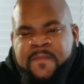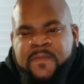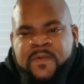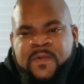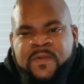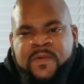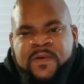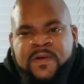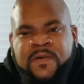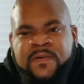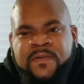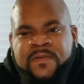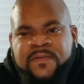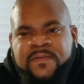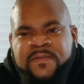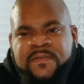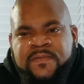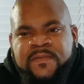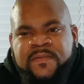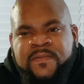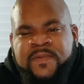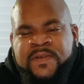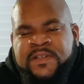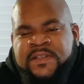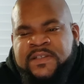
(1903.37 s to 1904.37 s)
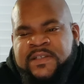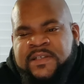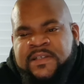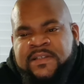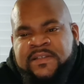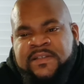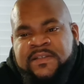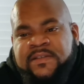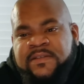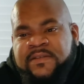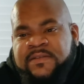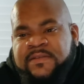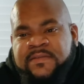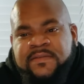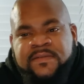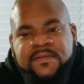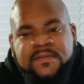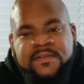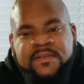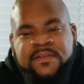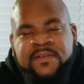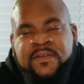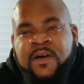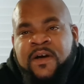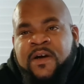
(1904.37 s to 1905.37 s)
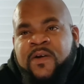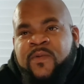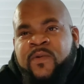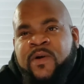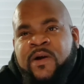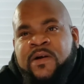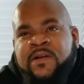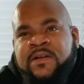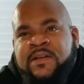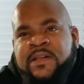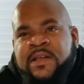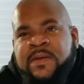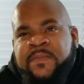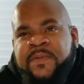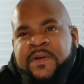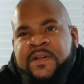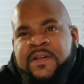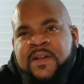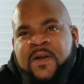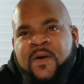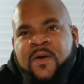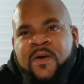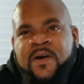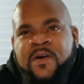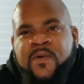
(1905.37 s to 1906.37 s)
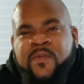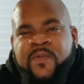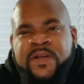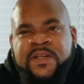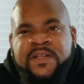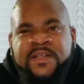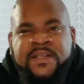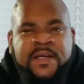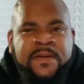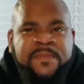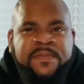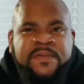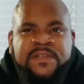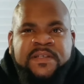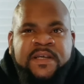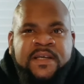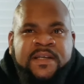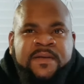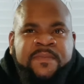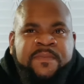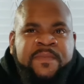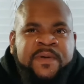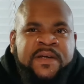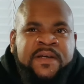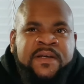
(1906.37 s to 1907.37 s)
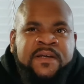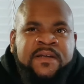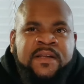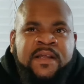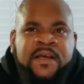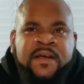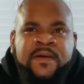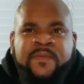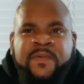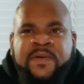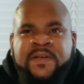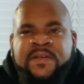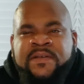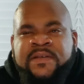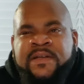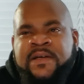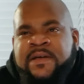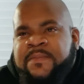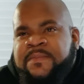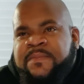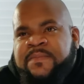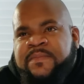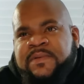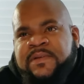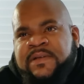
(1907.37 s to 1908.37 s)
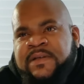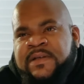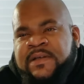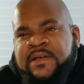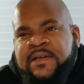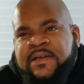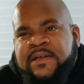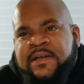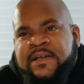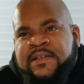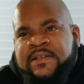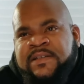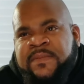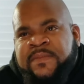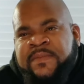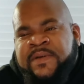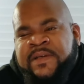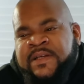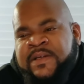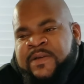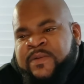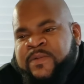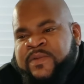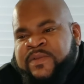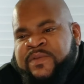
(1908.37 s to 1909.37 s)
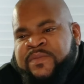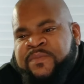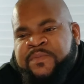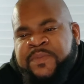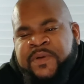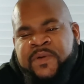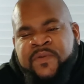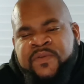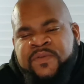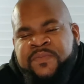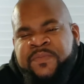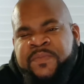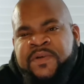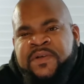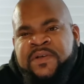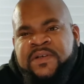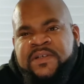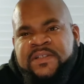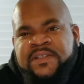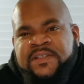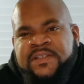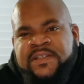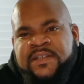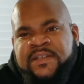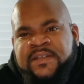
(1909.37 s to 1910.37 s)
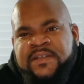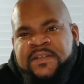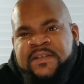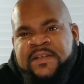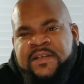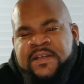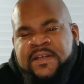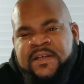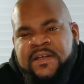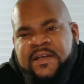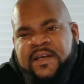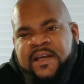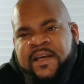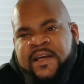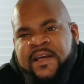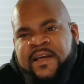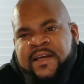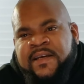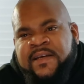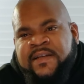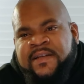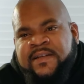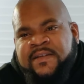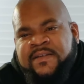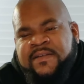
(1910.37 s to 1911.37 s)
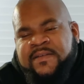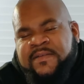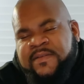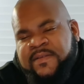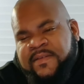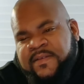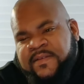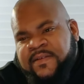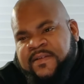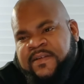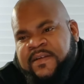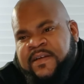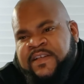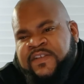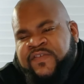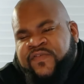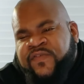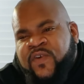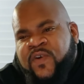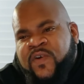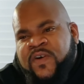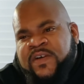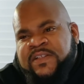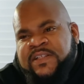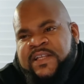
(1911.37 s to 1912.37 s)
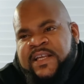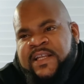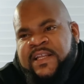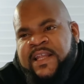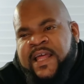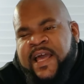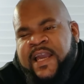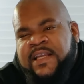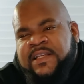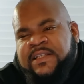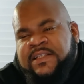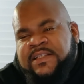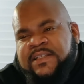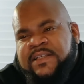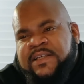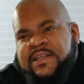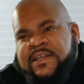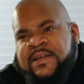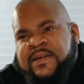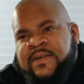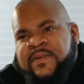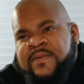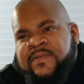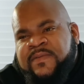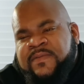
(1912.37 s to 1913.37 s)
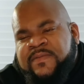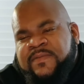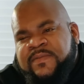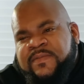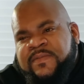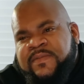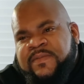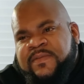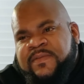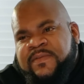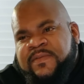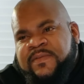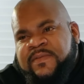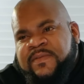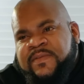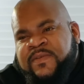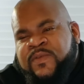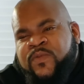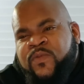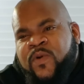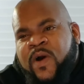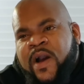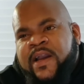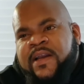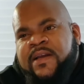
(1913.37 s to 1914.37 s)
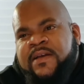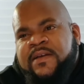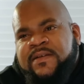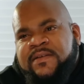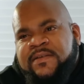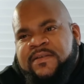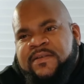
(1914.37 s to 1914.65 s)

you know, we just stuck around a little bit longer and we dipset it, man. Like we dipped, cause I mean it was bullshit. And as far as that light shit go, you right,